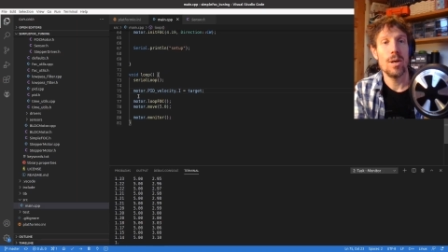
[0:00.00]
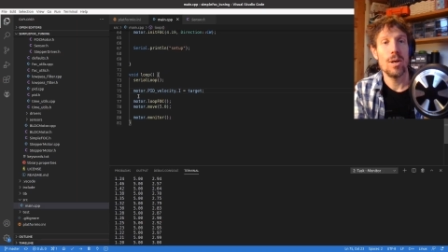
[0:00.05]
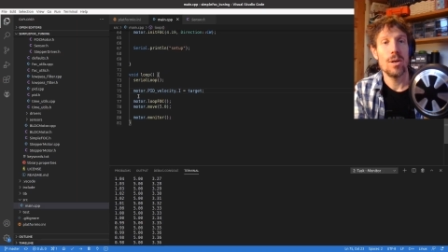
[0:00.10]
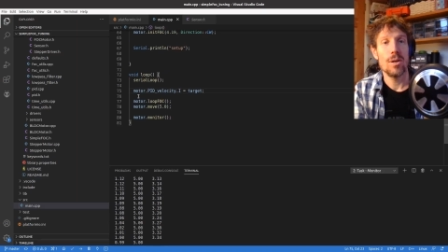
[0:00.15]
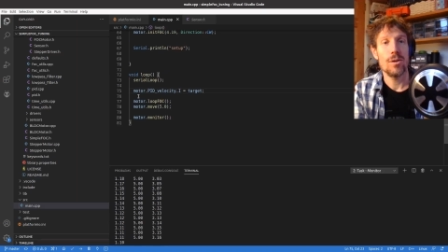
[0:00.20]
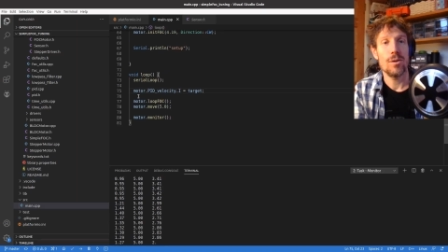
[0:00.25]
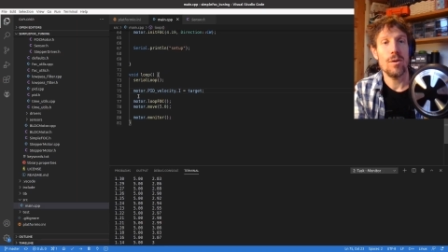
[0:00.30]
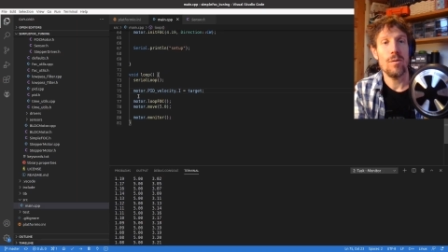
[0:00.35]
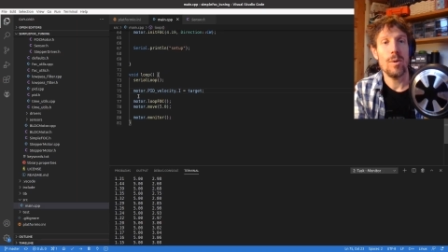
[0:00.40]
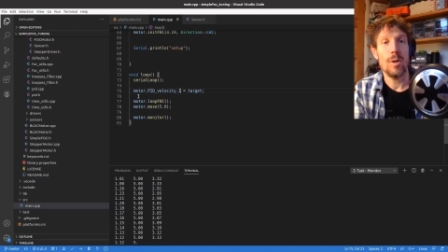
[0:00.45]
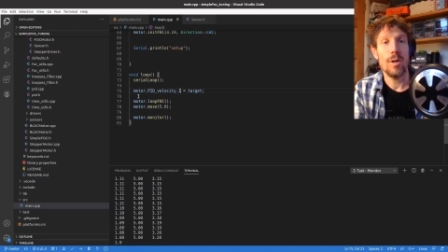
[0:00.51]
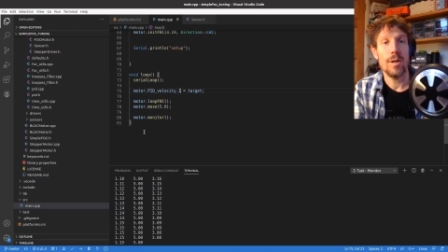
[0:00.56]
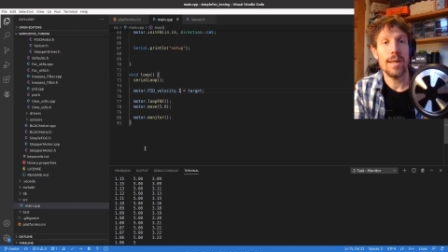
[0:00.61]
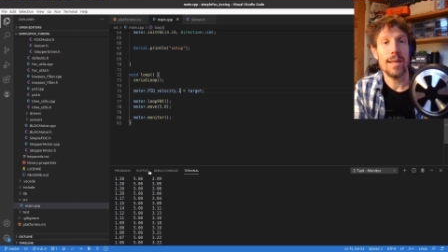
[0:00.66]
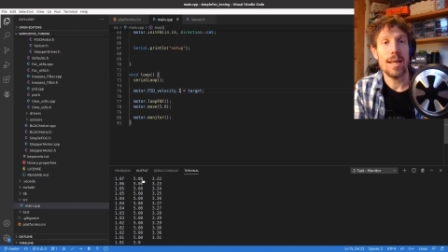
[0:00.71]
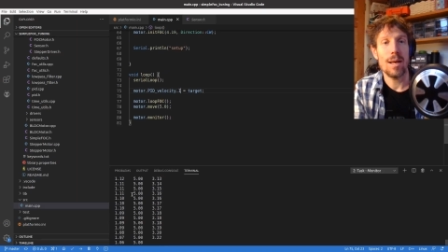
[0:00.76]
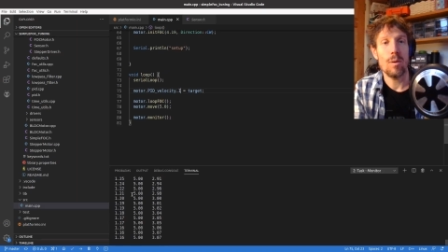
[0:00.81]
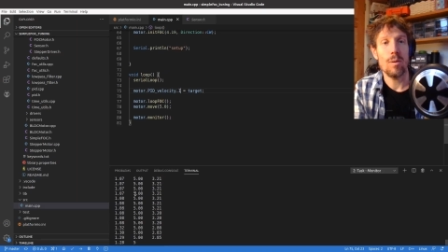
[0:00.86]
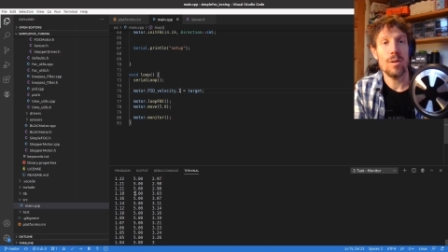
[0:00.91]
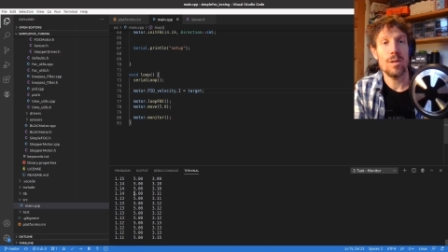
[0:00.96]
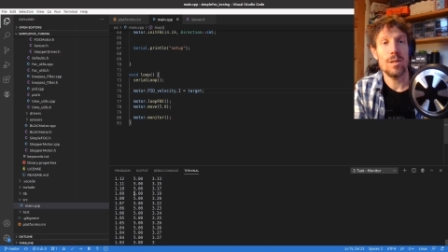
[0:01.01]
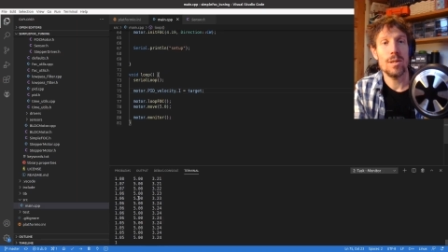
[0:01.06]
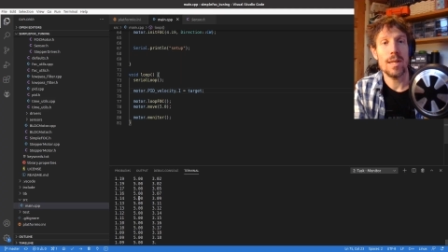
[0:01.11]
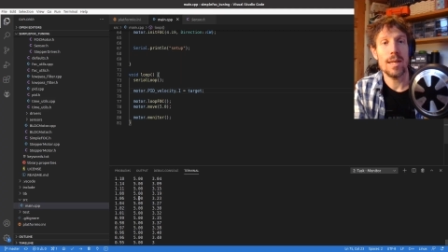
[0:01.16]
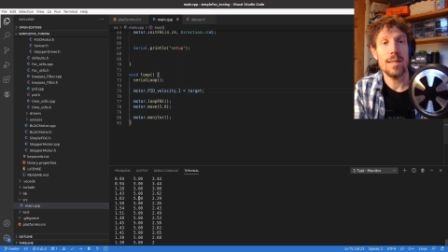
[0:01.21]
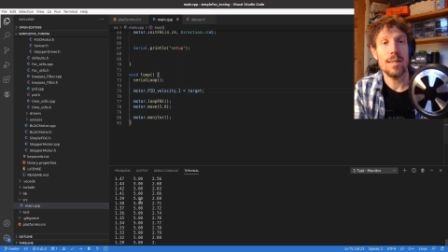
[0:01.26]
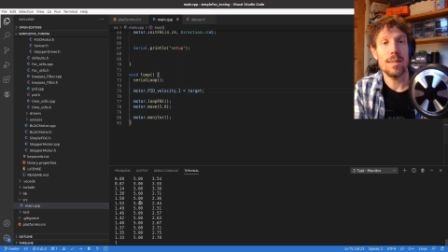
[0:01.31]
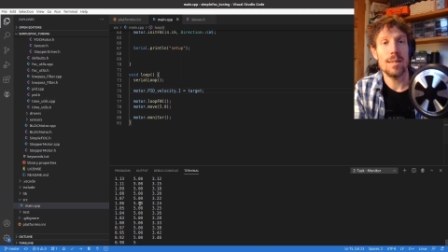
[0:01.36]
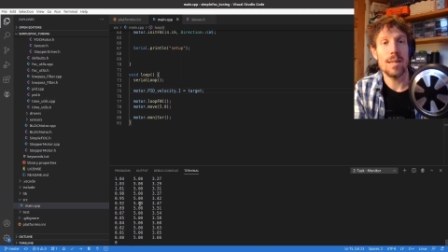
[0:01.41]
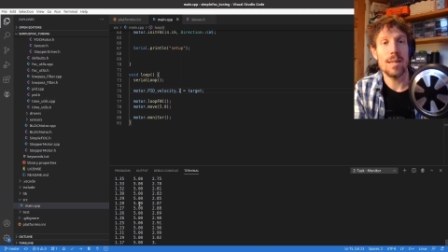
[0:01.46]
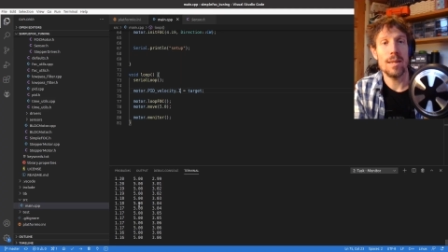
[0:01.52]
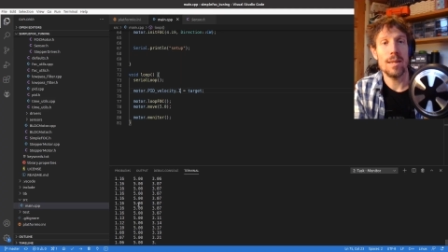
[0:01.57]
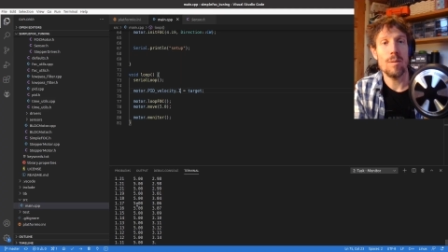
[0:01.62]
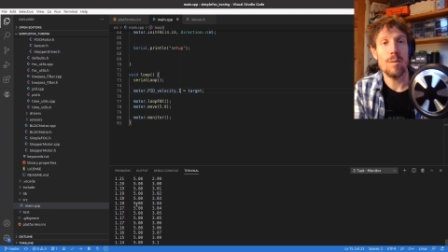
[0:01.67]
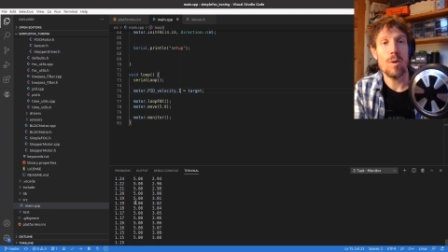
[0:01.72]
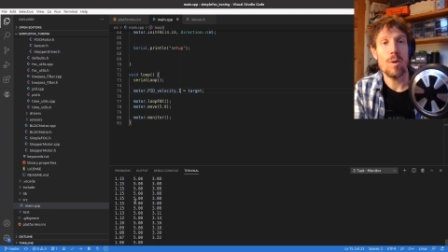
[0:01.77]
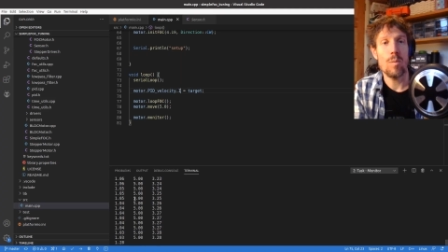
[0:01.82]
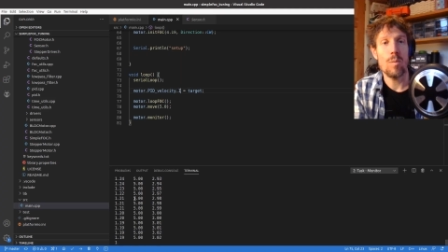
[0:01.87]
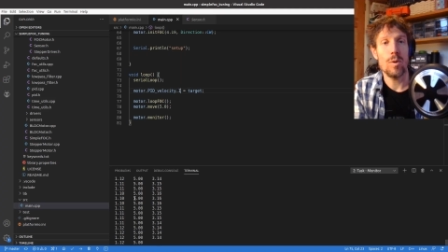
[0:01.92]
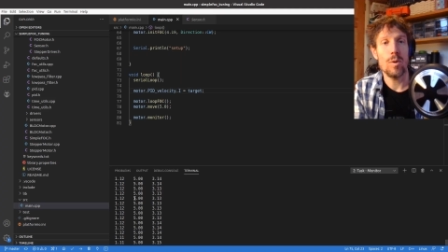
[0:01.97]
So if we're looking at the state at the
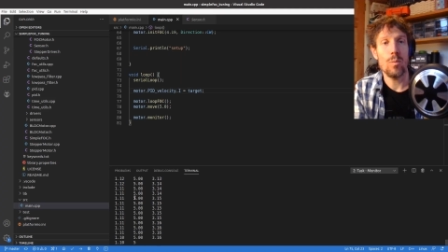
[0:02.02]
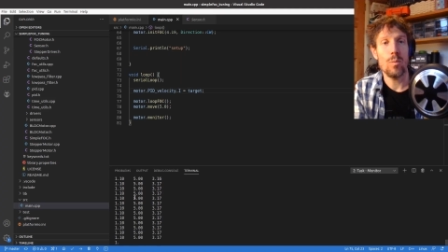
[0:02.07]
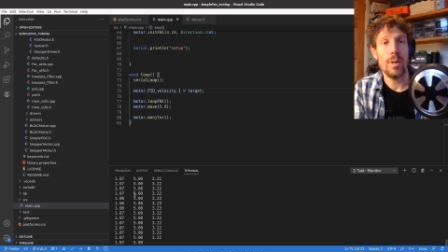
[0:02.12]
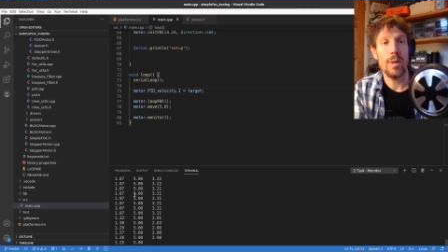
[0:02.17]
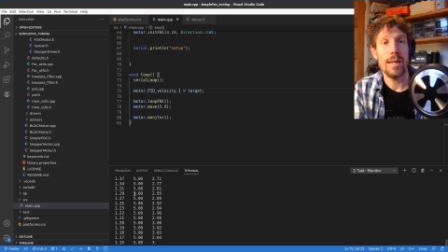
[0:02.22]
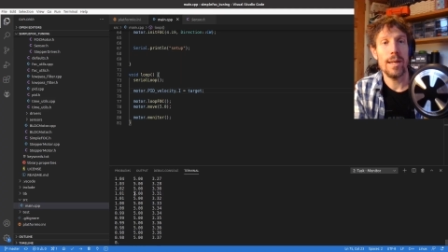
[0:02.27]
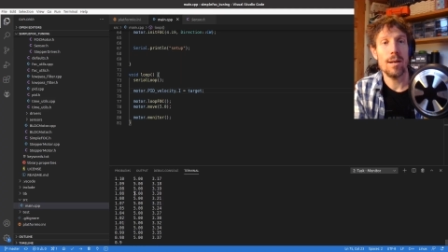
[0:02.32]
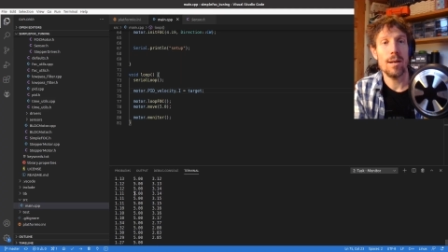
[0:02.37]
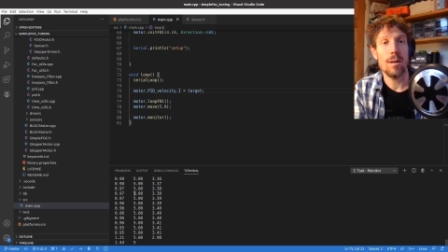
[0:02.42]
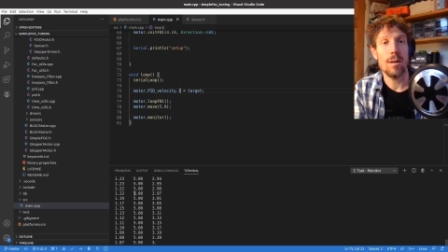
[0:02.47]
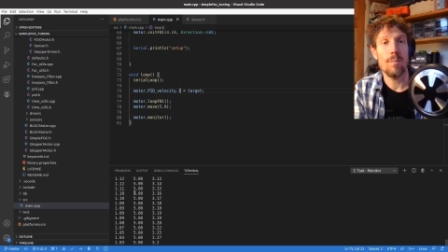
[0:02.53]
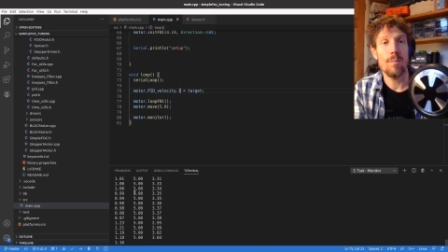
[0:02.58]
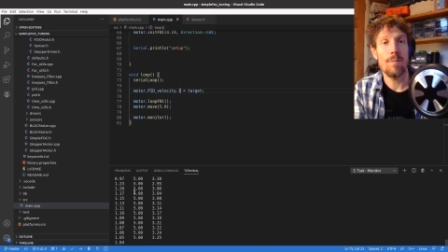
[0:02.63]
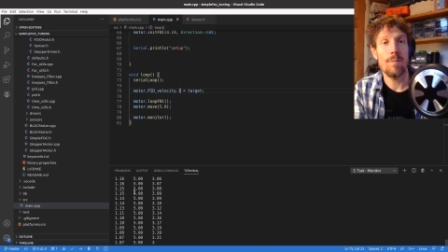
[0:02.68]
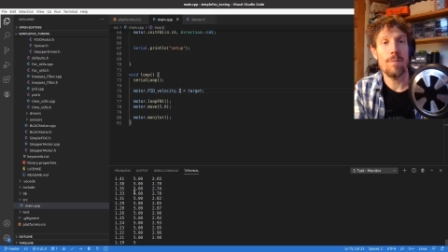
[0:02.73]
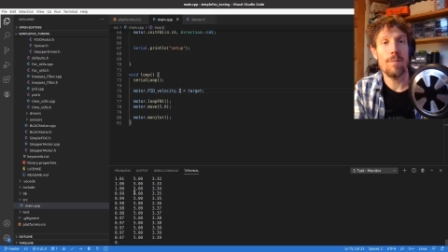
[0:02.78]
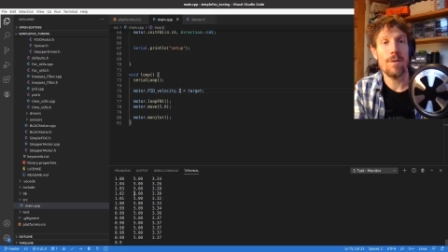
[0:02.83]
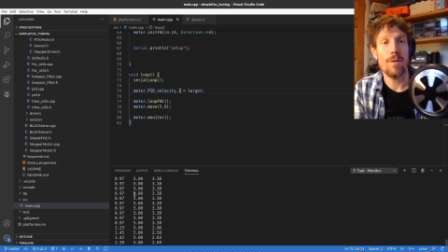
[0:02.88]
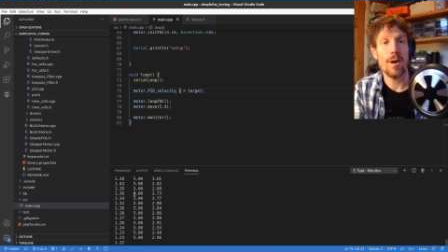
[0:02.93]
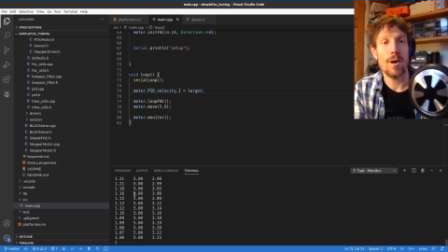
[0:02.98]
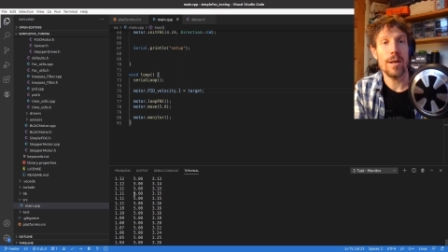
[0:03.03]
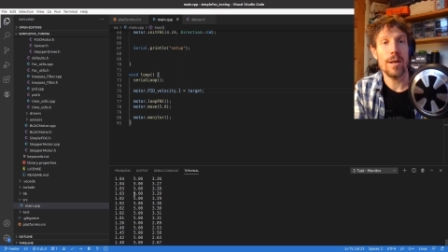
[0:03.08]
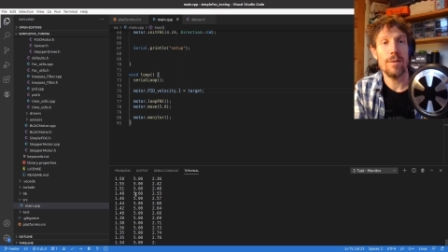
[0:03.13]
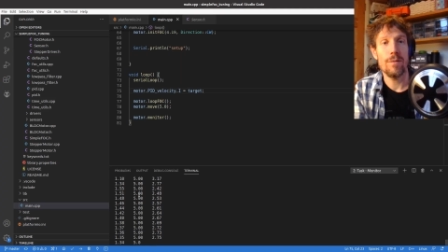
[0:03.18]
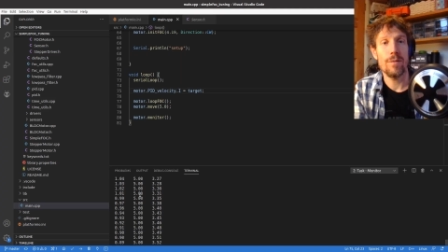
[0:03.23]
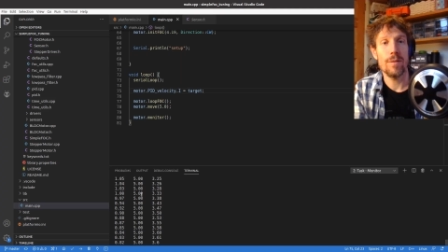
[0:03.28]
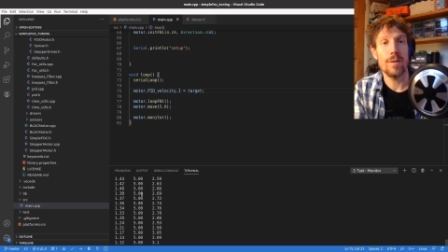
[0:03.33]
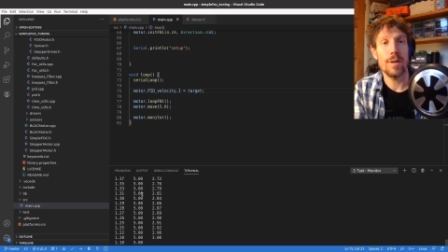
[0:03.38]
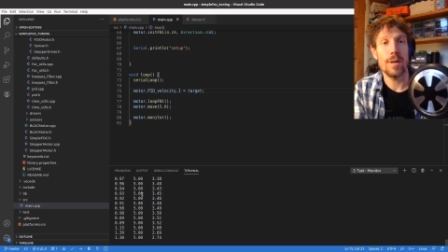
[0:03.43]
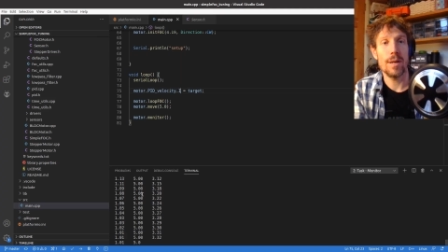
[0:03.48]
moment, we are 5.